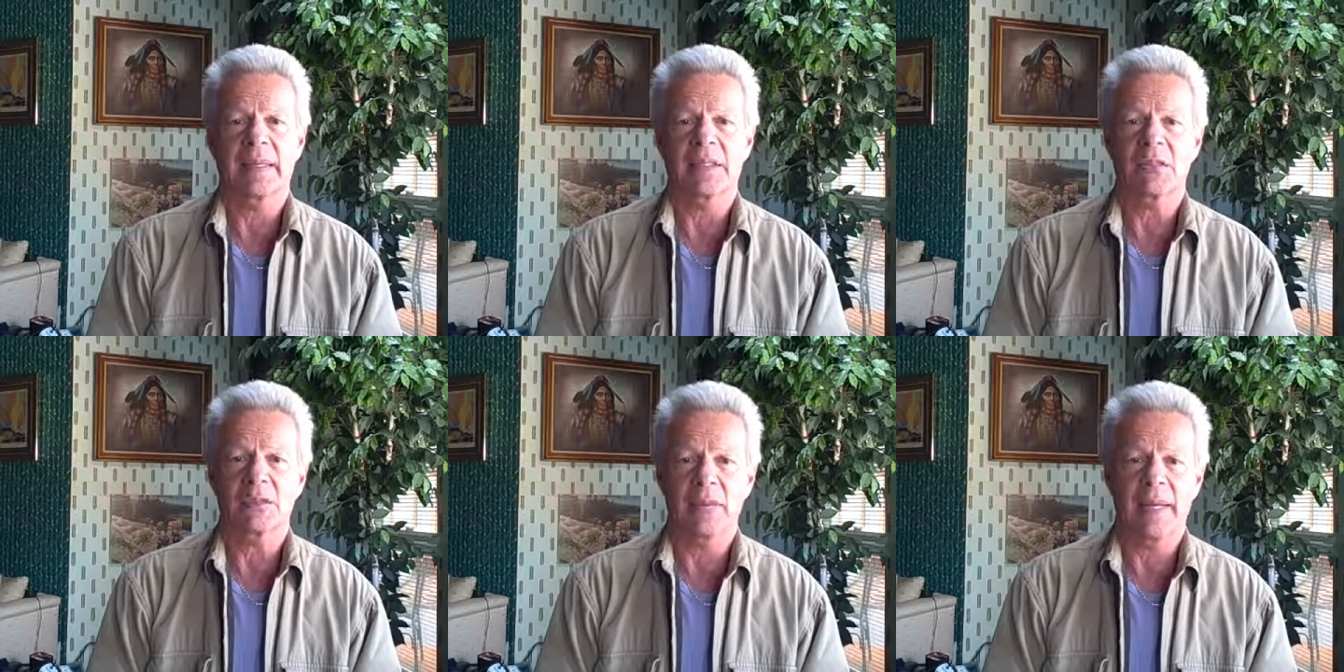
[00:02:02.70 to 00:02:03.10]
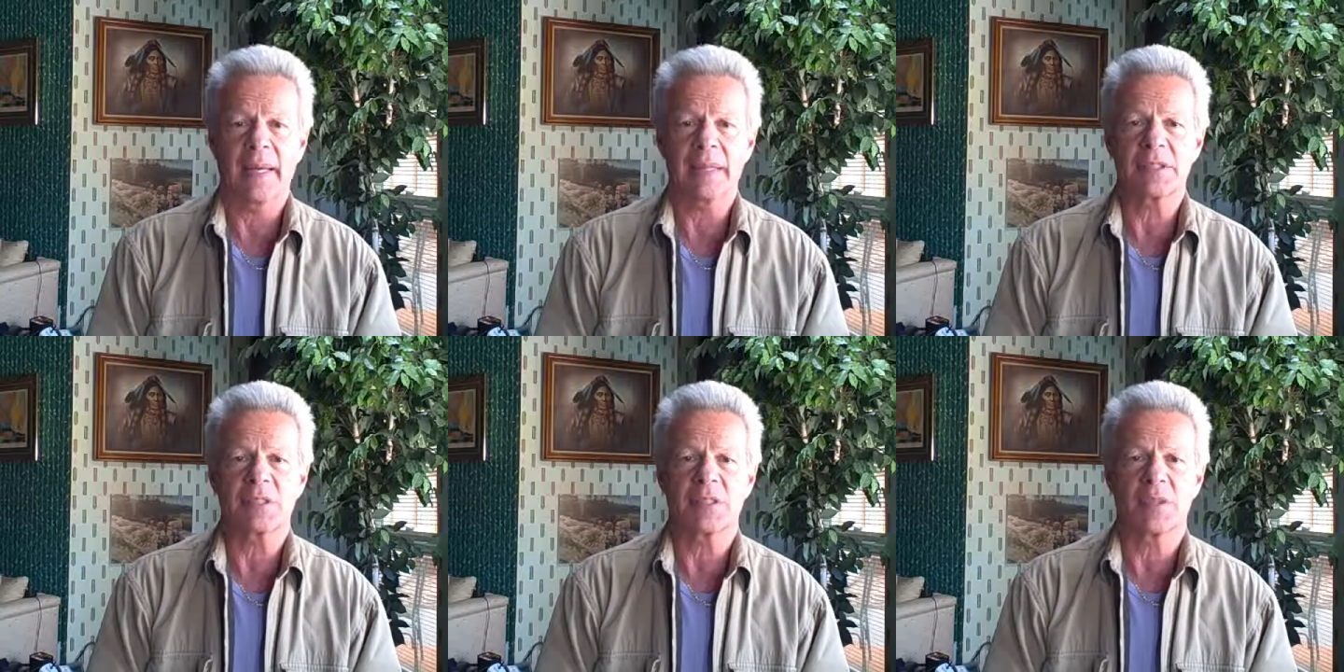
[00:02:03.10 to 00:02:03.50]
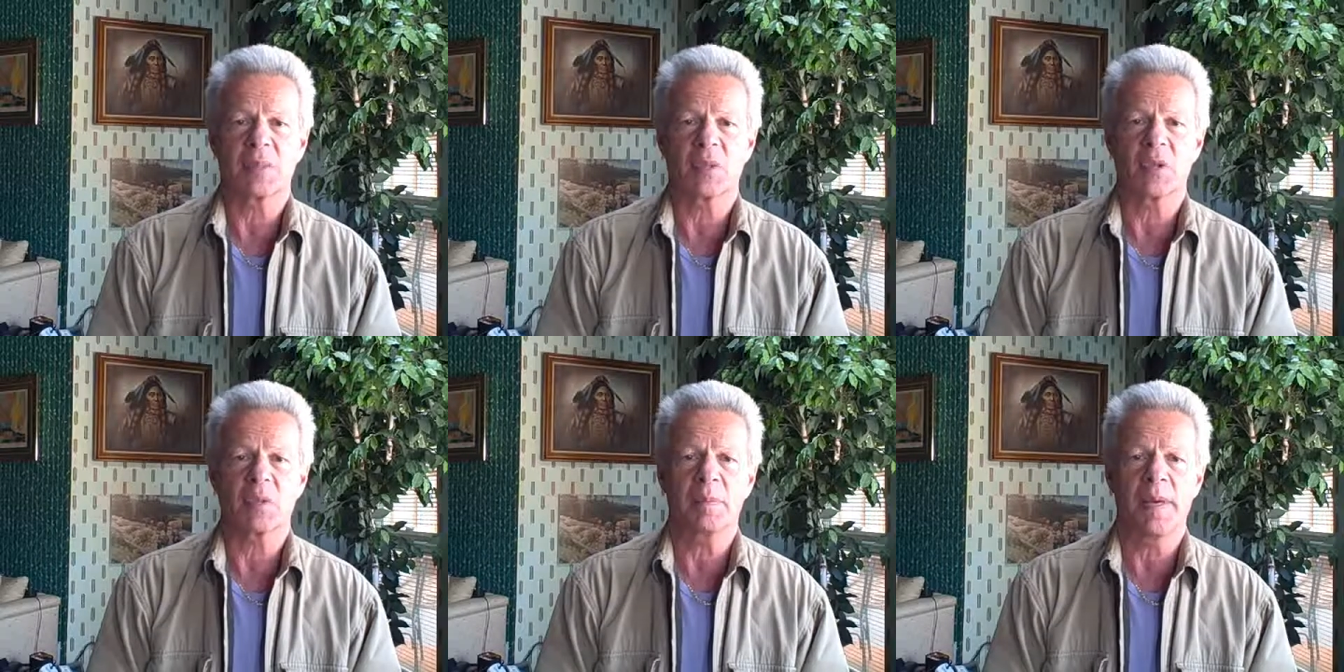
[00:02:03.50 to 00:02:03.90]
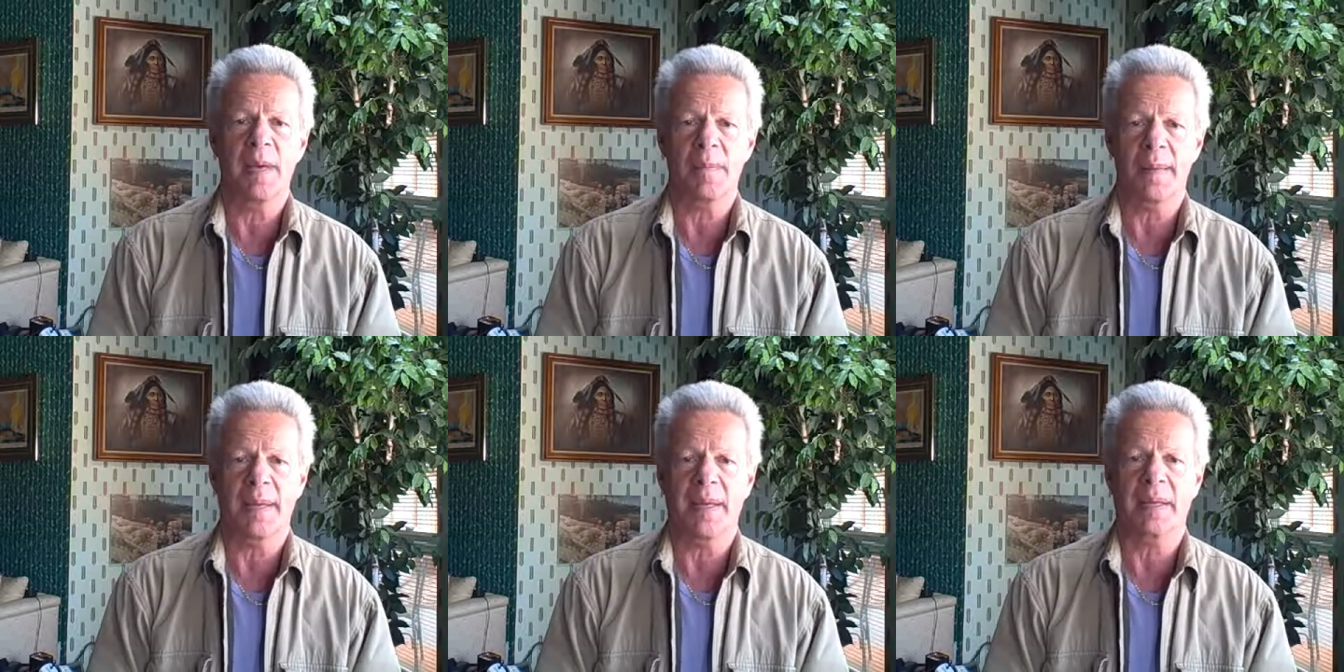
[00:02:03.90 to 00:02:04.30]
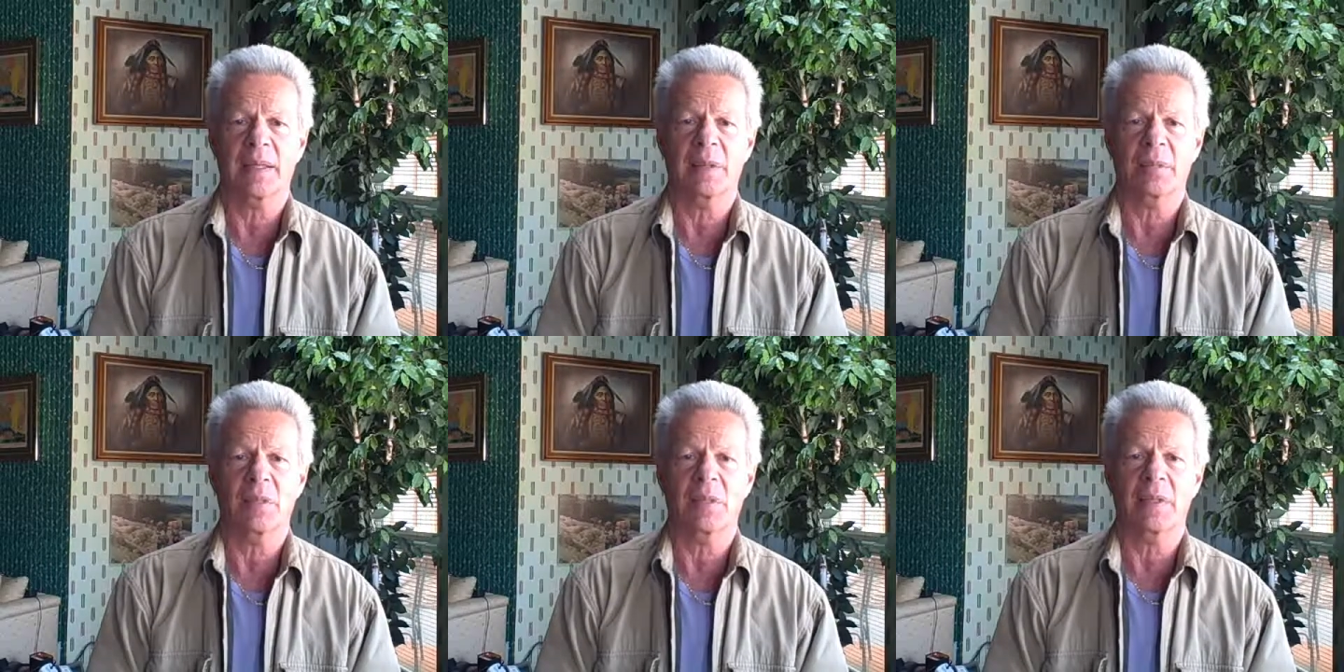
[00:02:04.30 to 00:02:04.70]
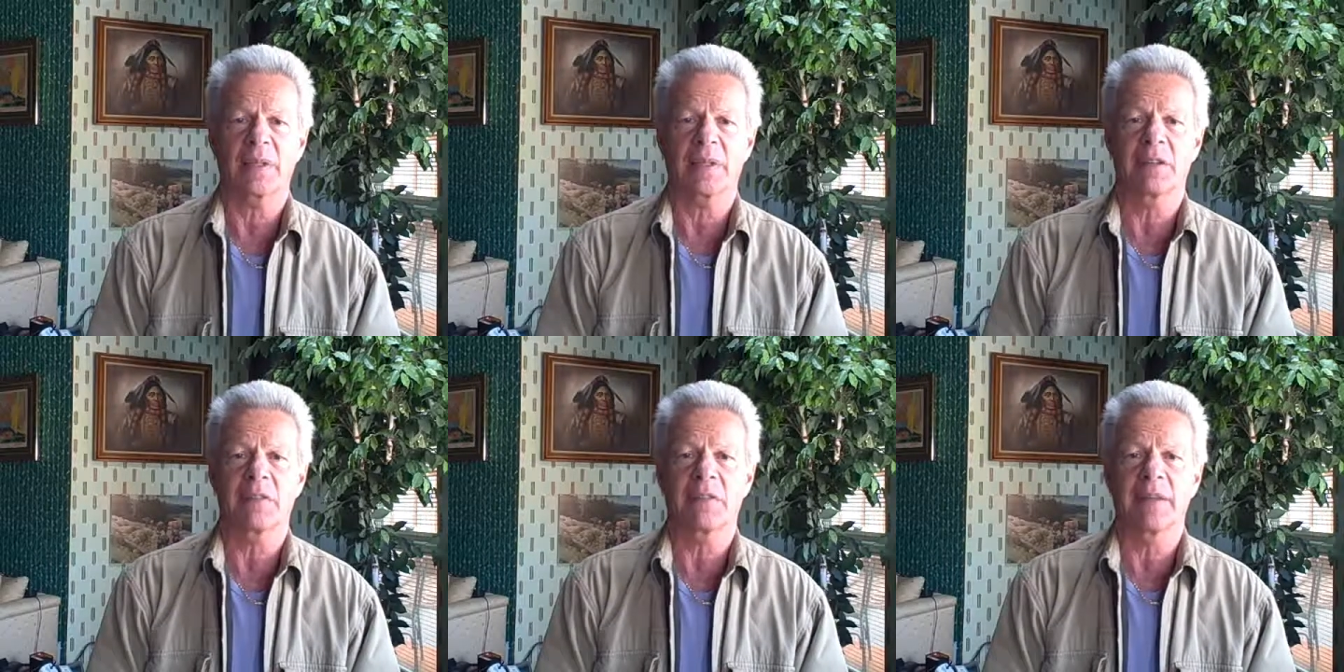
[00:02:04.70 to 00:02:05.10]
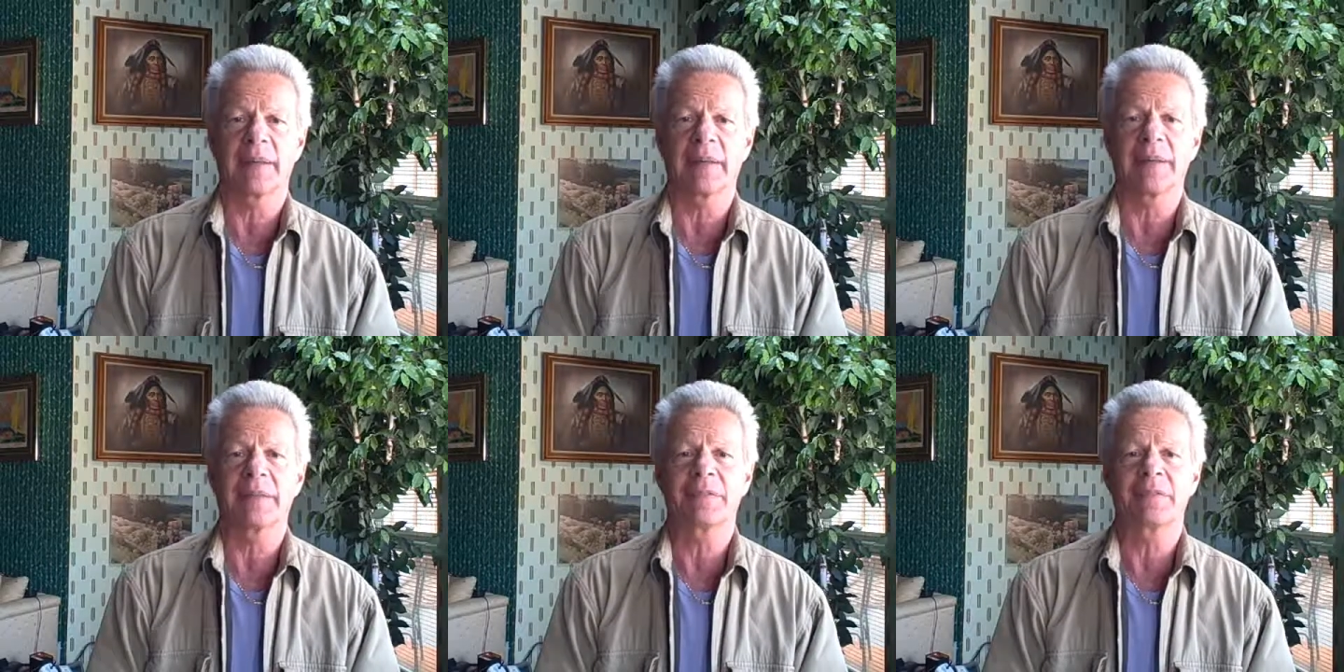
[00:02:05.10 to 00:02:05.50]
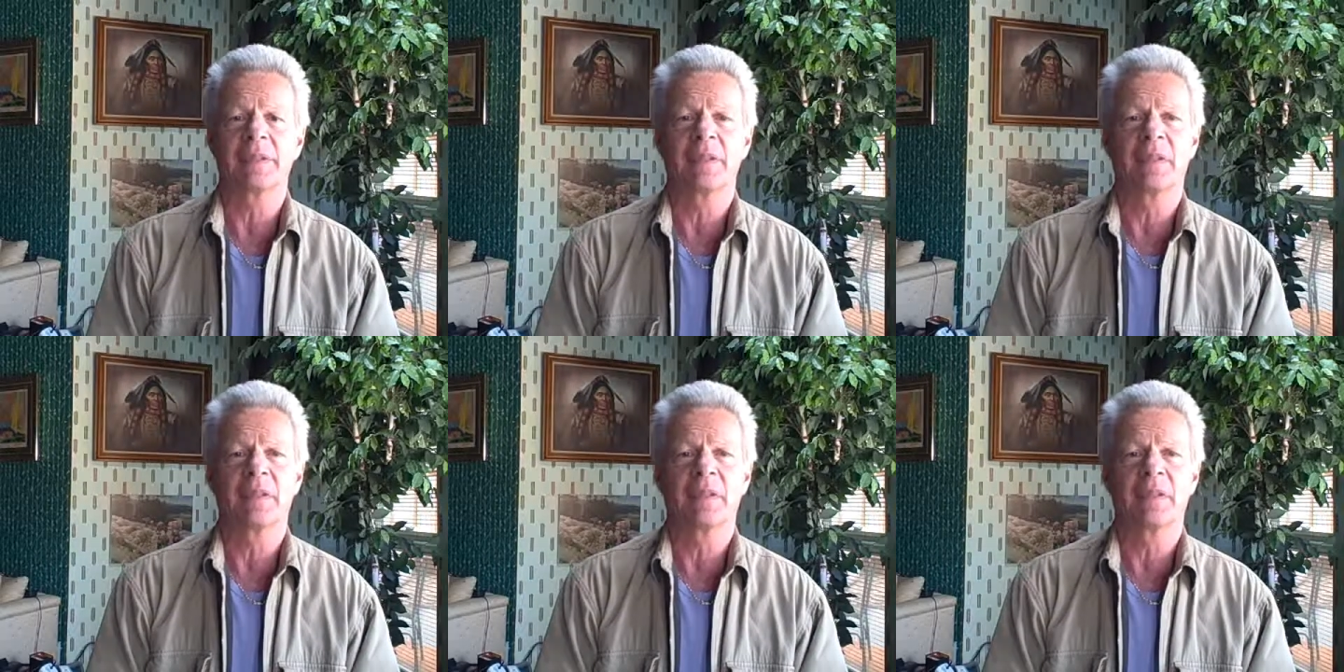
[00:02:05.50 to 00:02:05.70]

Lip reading: I crashed. I broke my back. I broke L5.